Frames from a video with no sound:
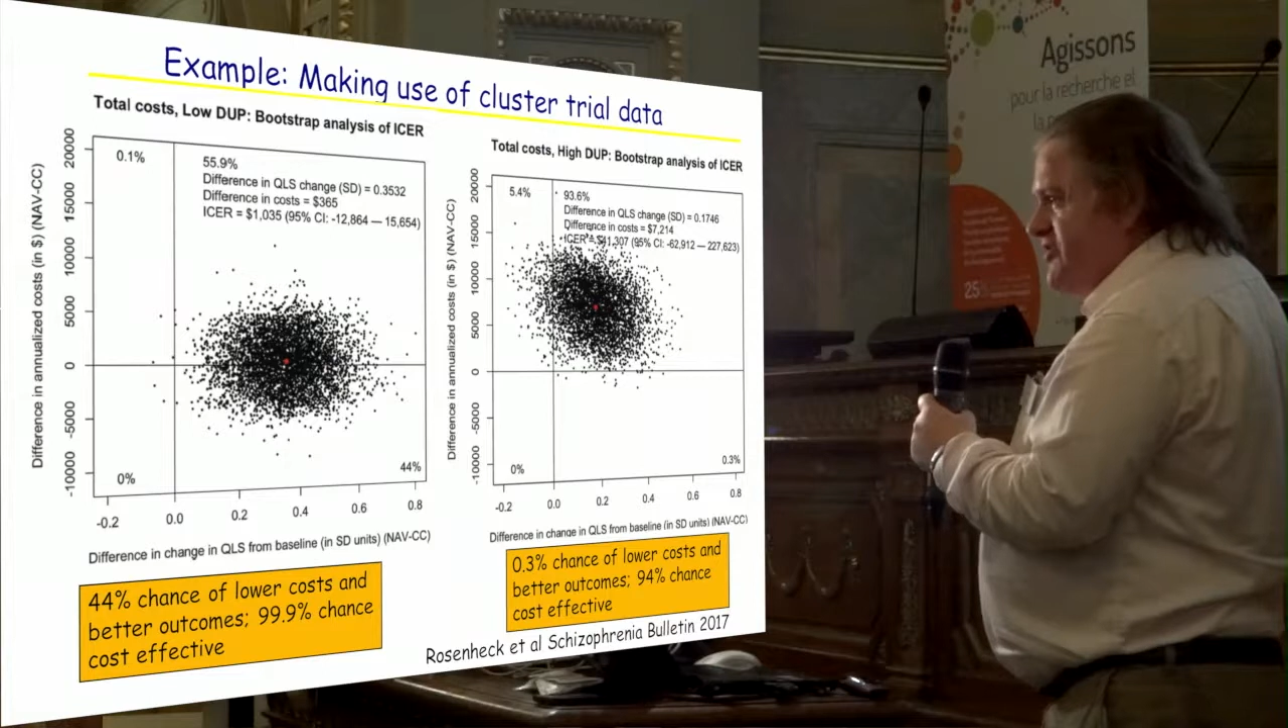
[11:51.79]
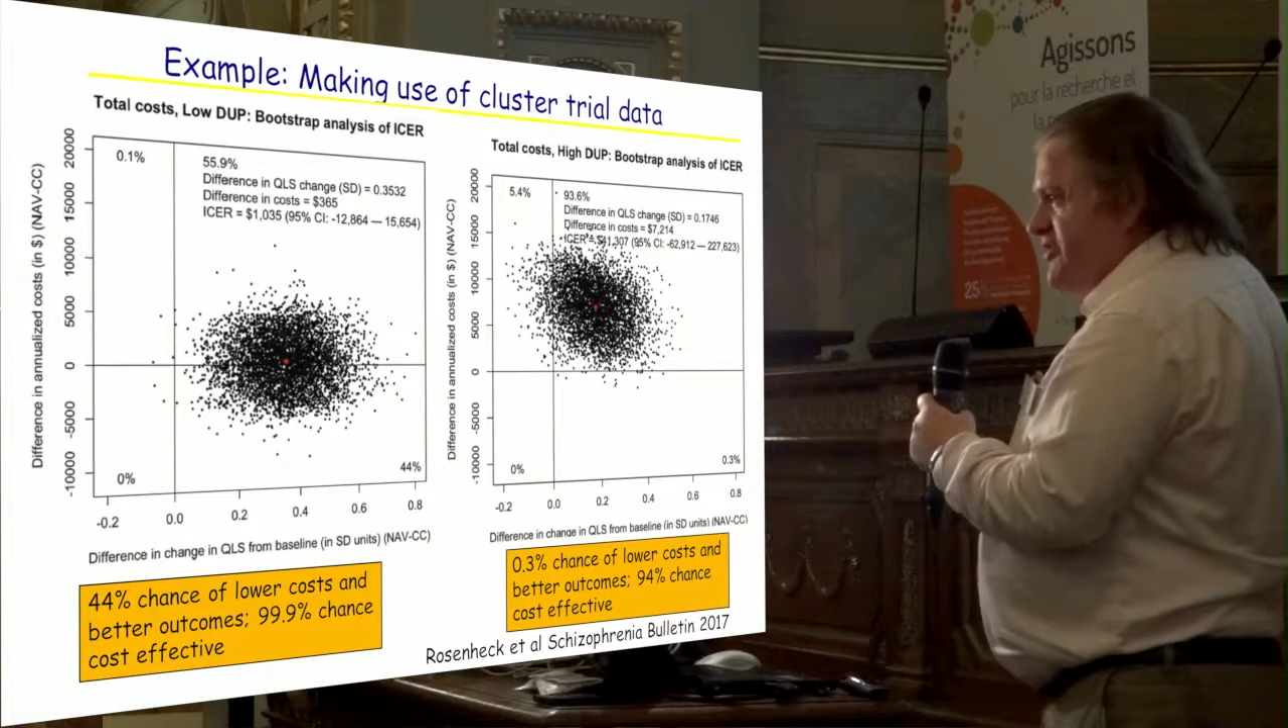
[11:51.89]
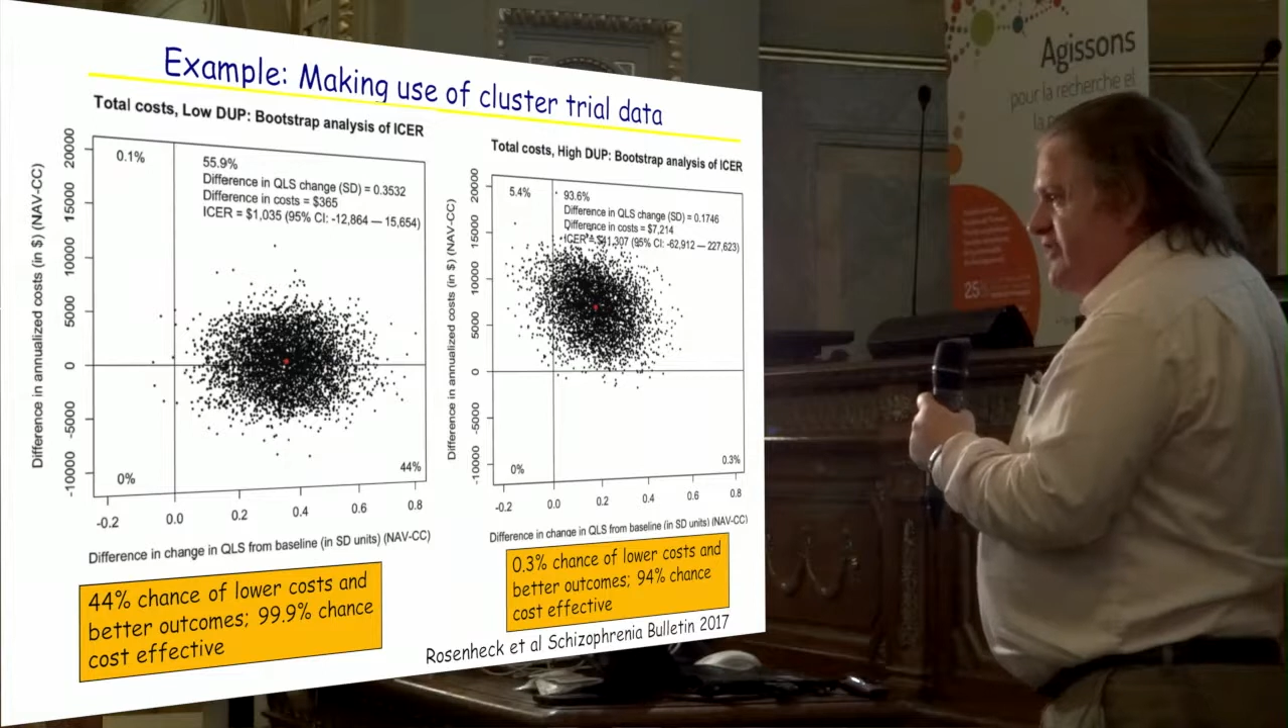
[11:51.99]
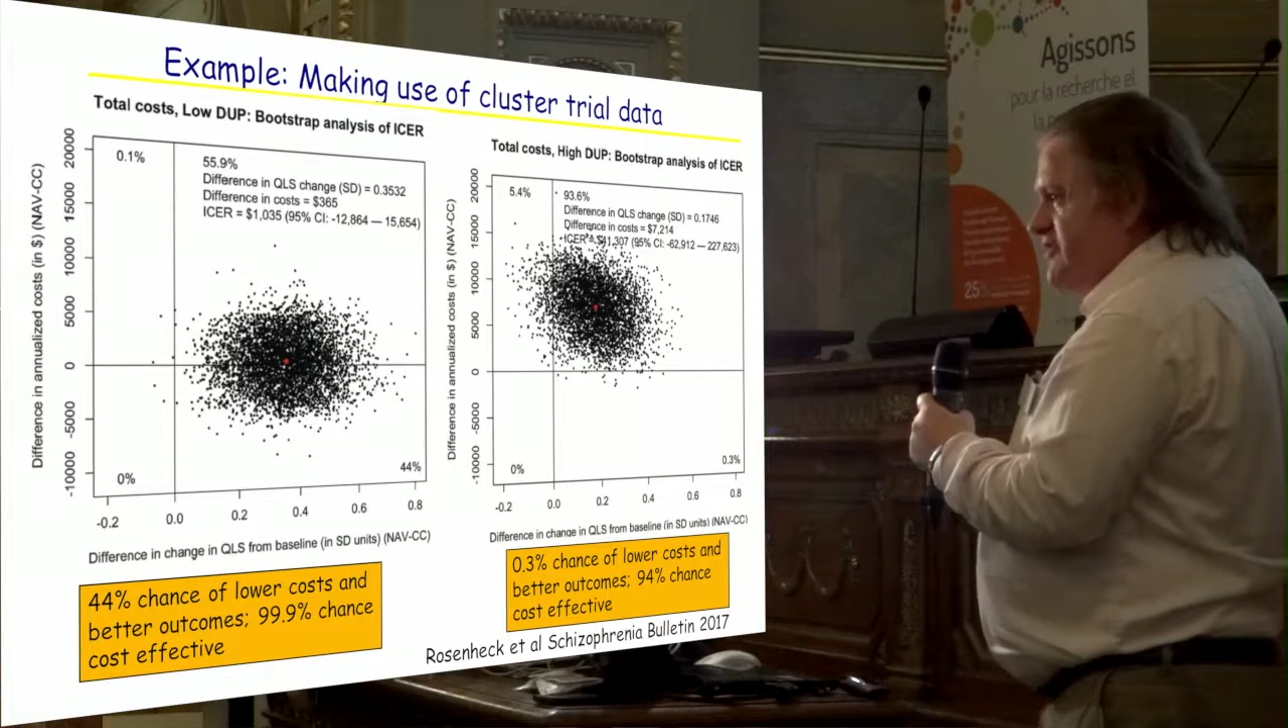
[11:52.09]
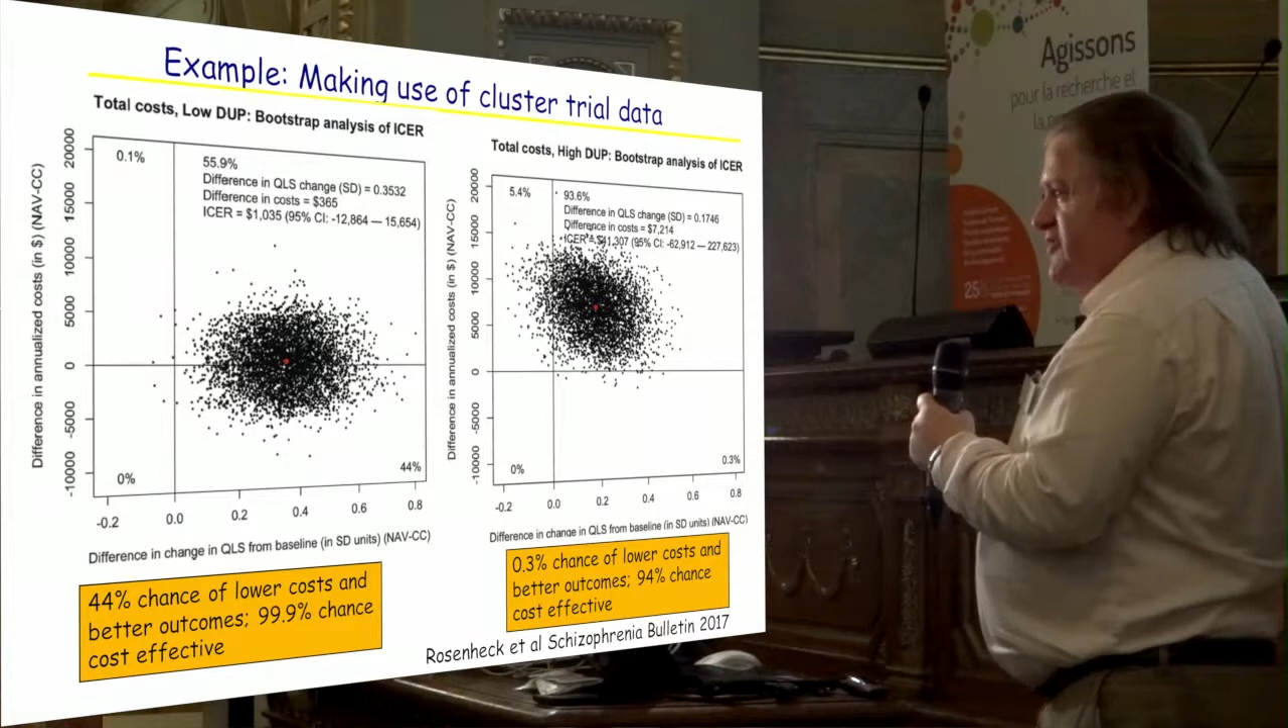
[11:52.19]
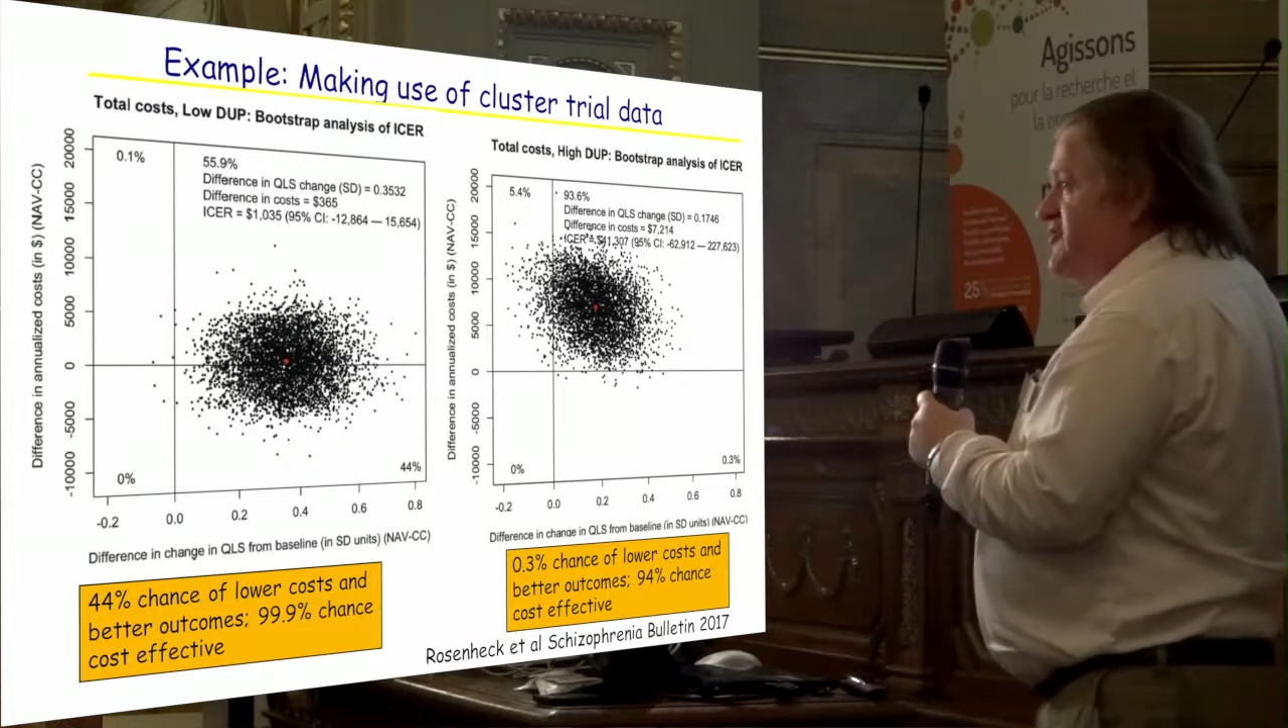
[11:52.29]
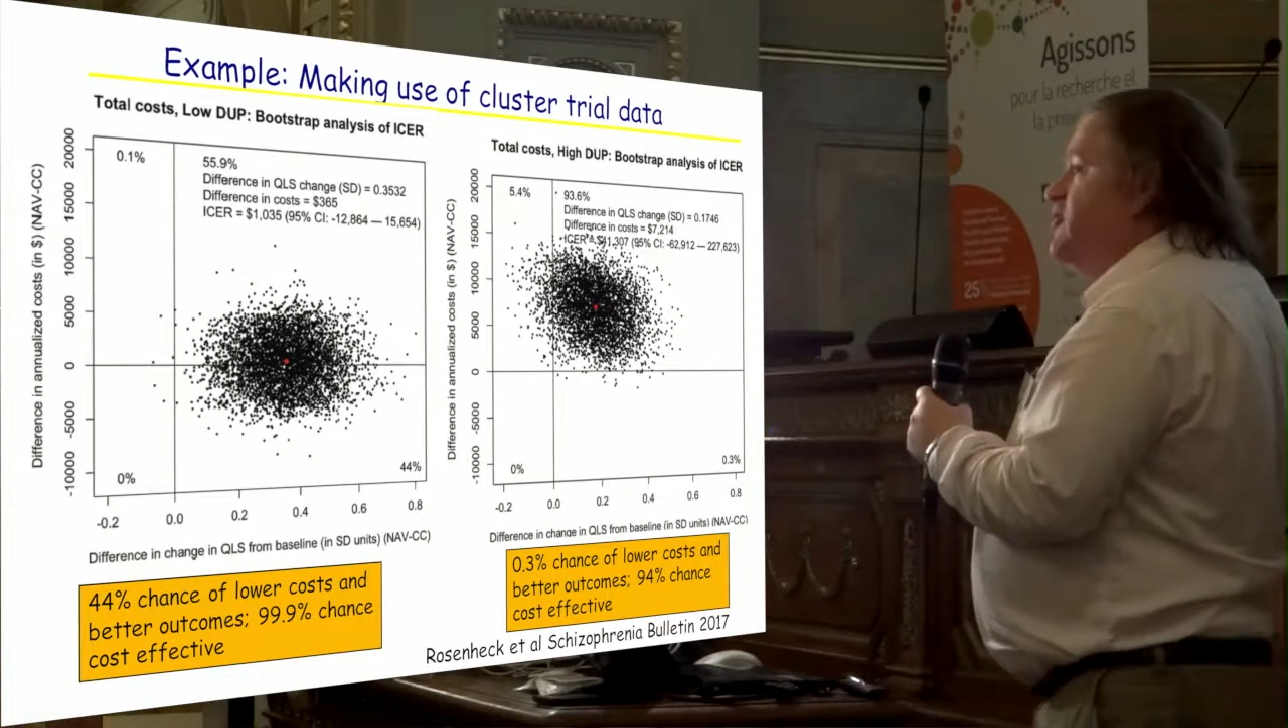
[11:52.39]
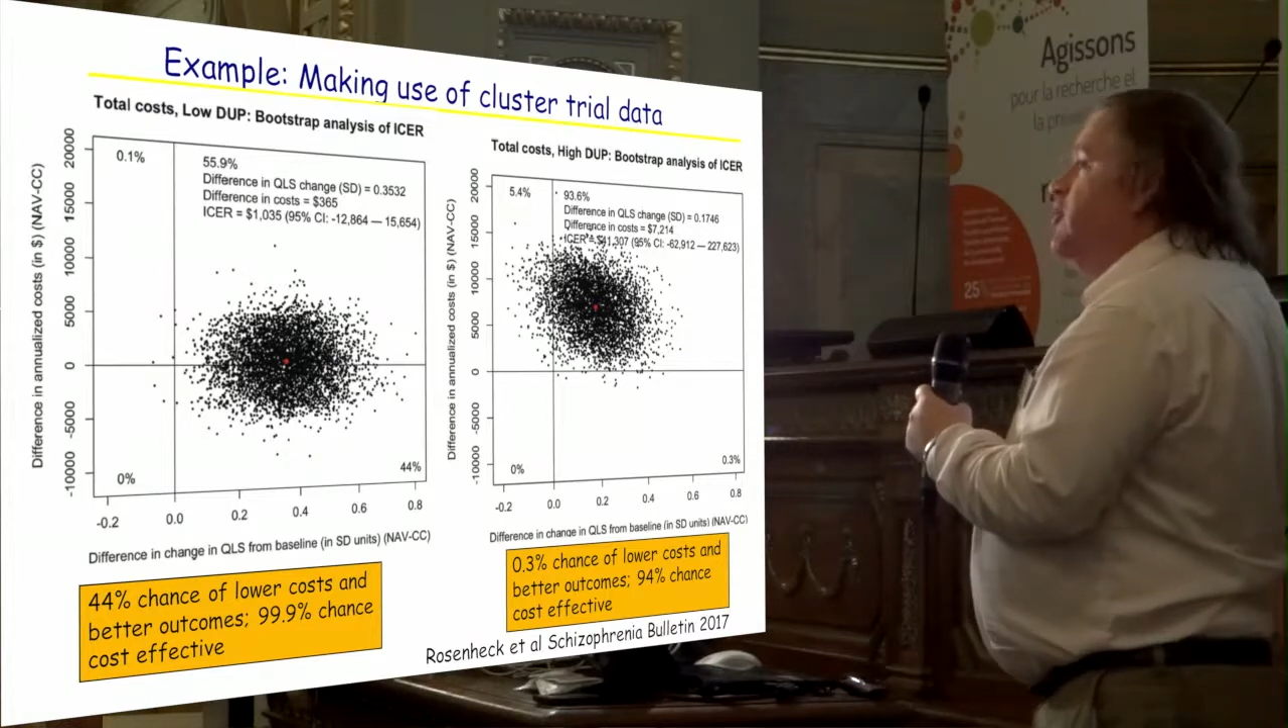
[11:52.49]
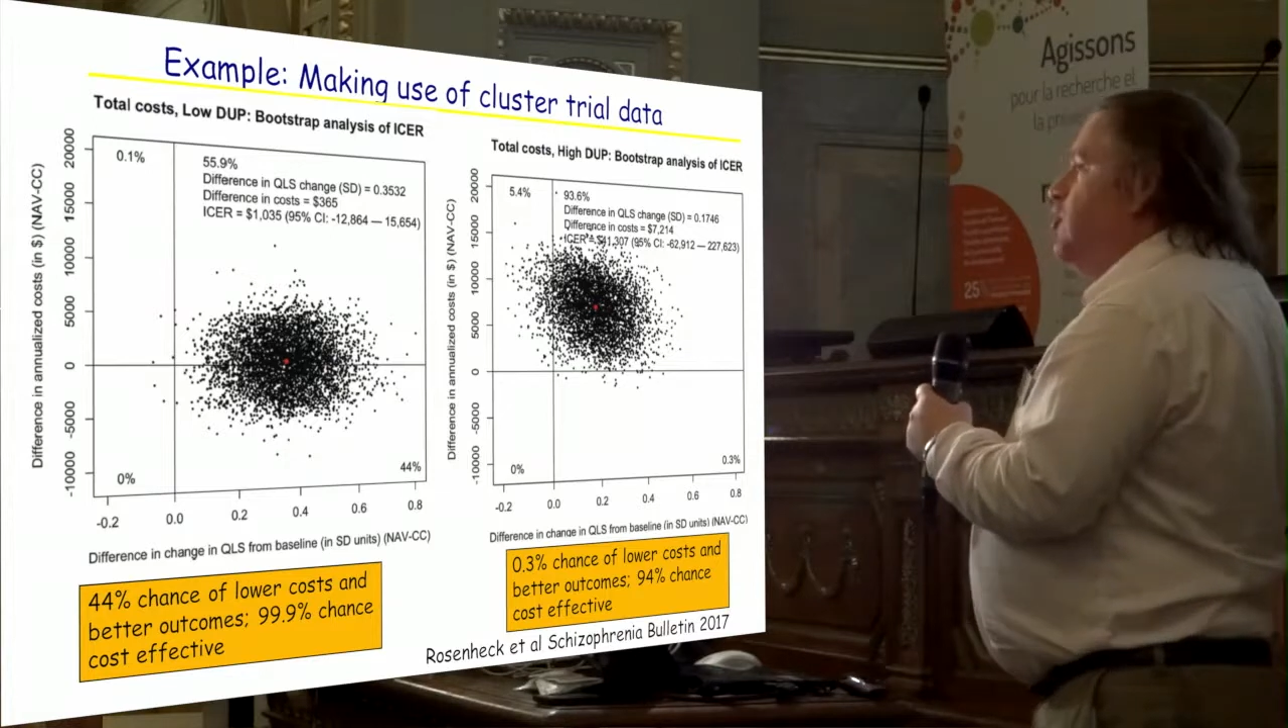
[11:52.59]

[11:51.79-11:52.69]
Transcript: status